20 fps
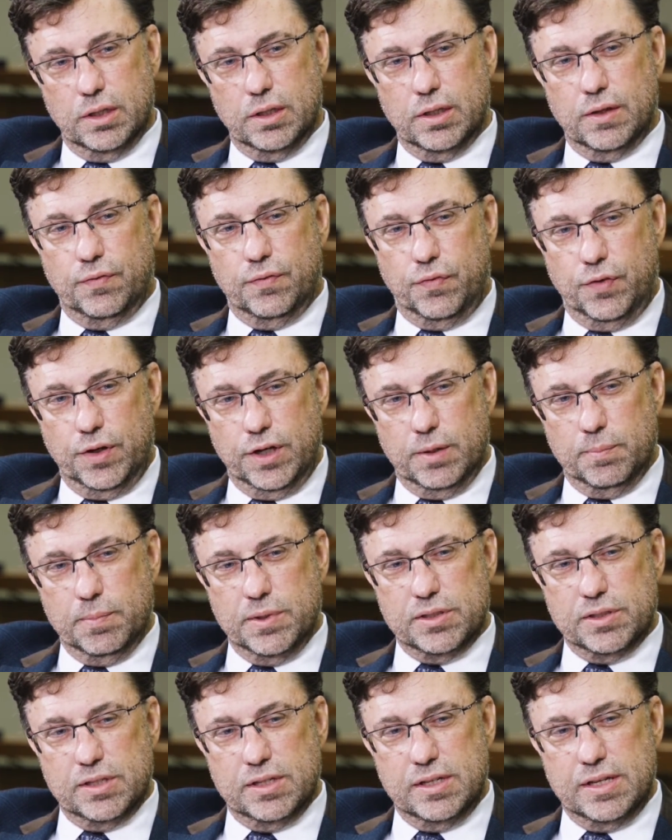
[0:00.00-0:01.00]
That freedom
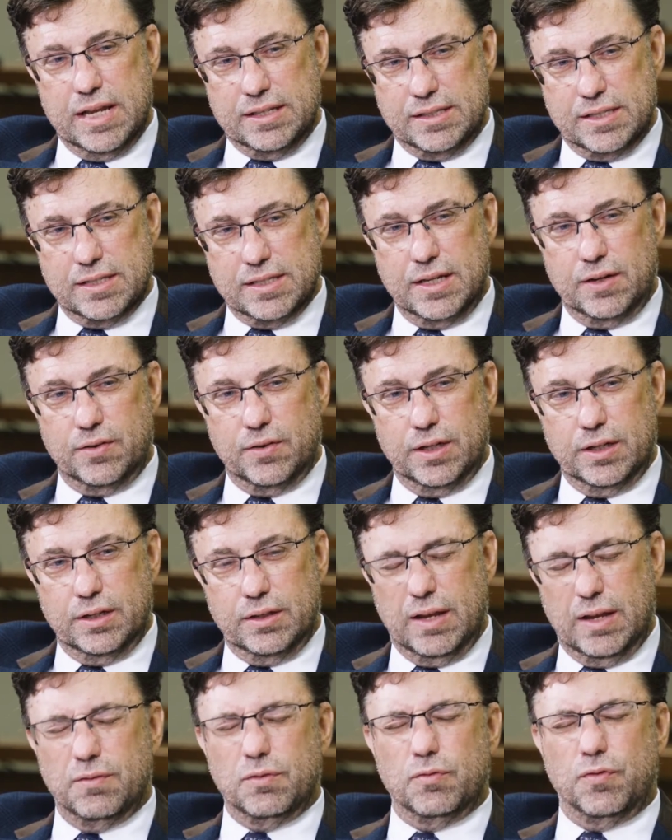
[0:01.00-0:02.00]
is necessary,
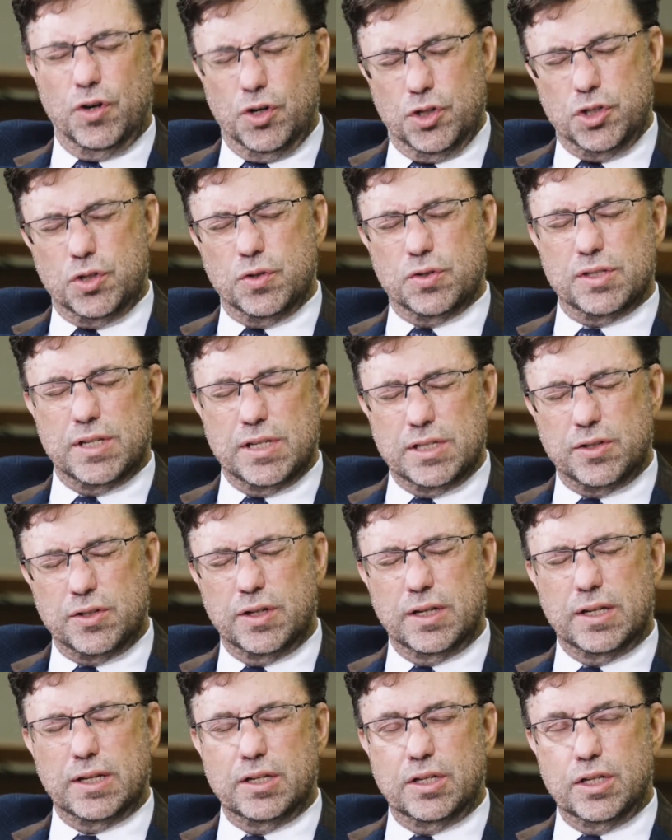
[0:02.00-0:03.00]
that virtue is a
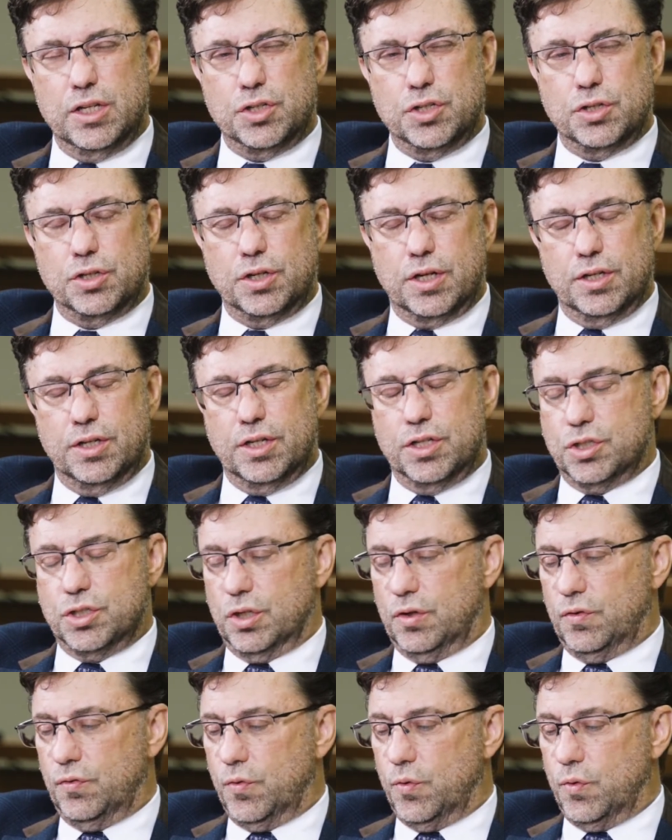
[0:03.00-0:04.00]
necessary
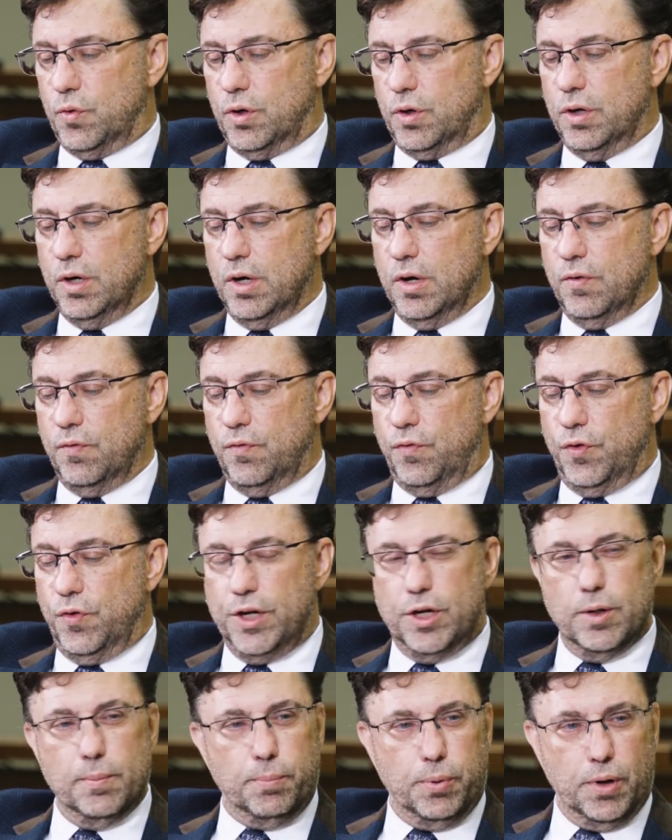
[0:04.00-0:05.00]
condition for
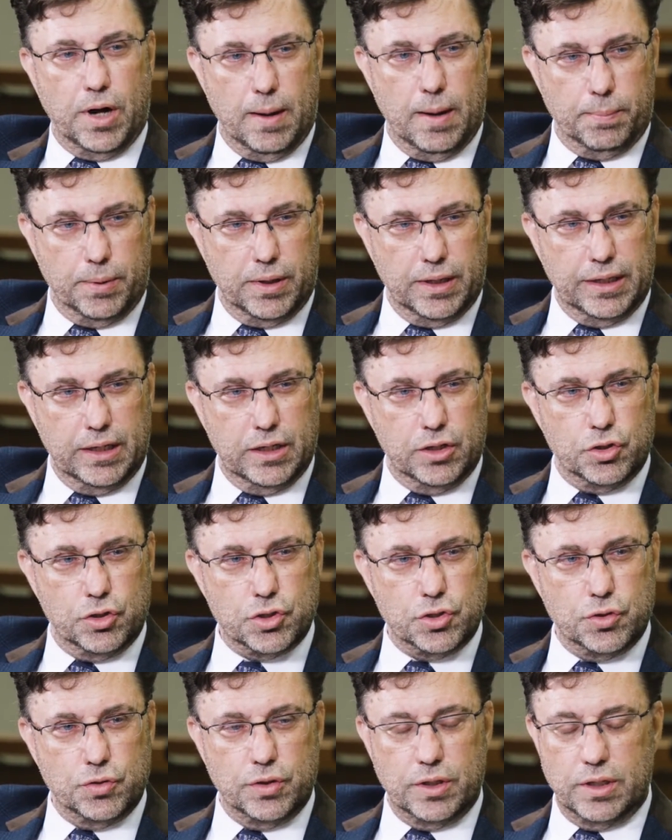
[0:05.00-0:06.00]
freedom properly
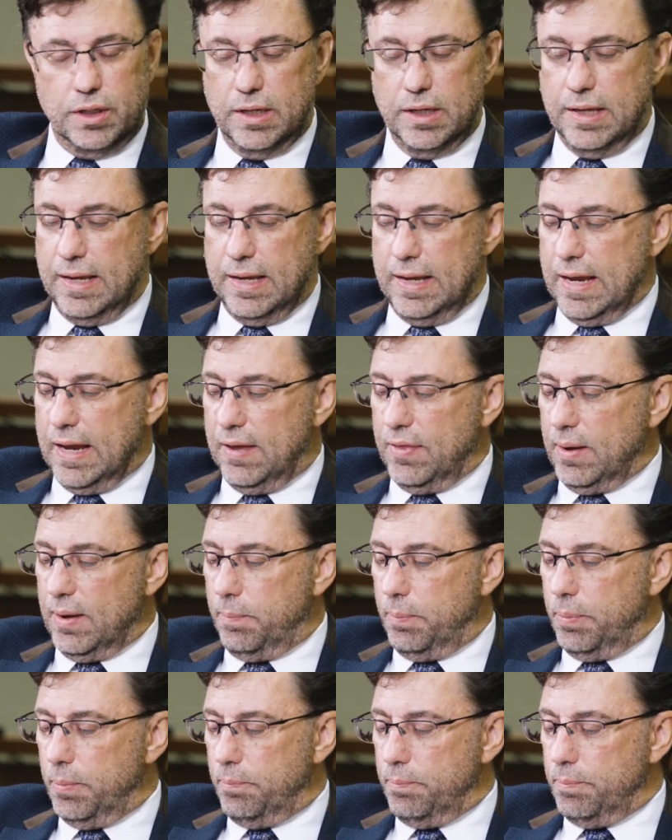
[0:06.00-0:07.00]
understood. And
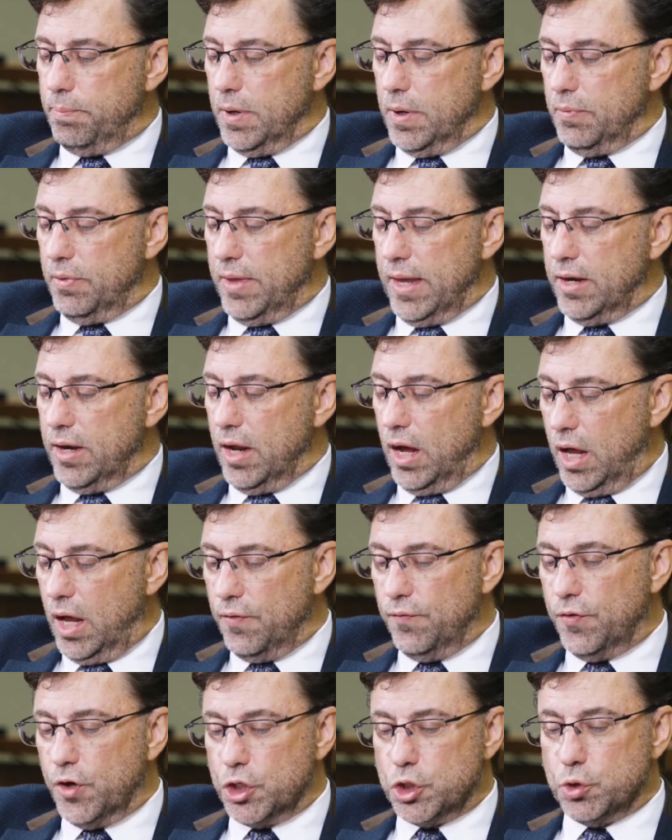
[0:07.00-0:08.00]
that
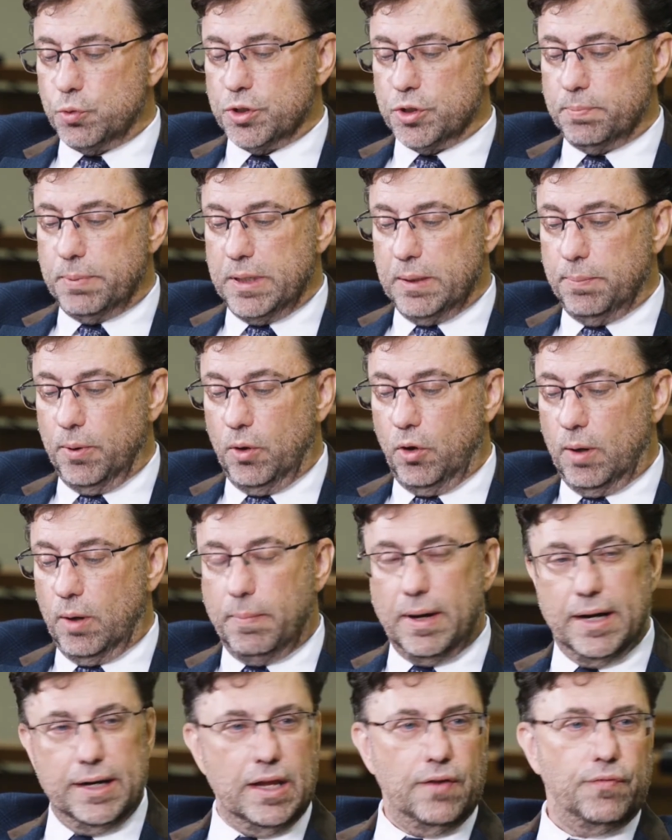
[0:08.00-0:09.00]
non-virtuous people are
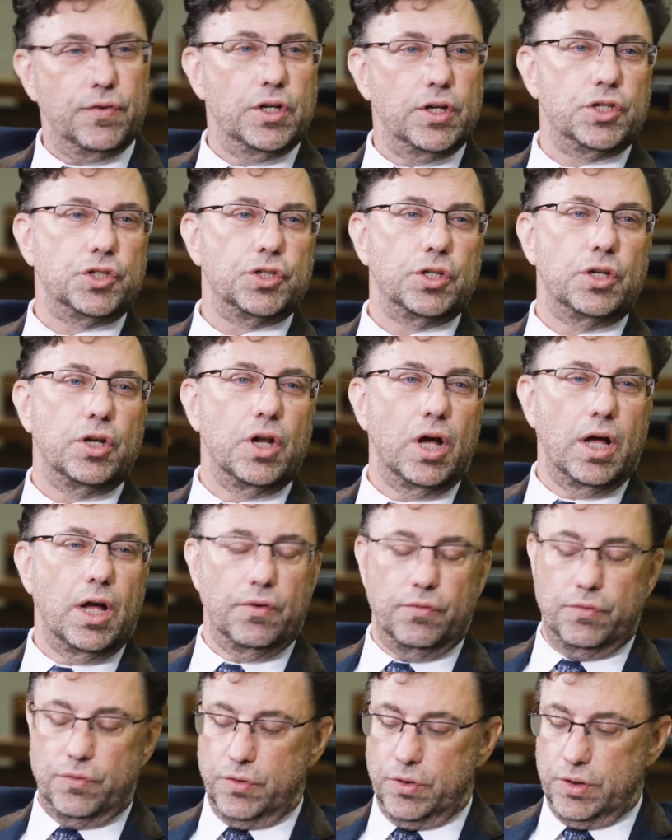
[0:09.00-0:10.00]
by definition not
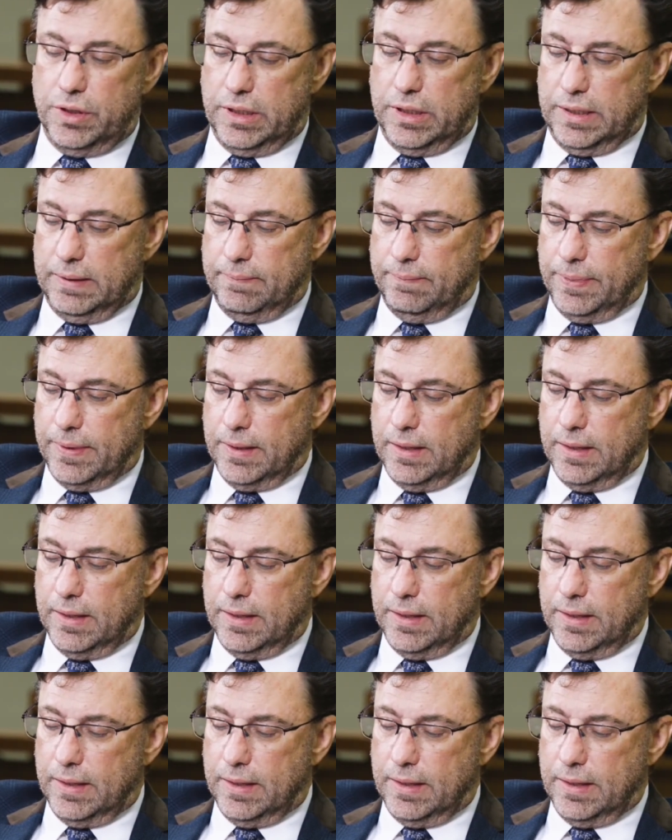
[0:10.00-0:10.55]
free.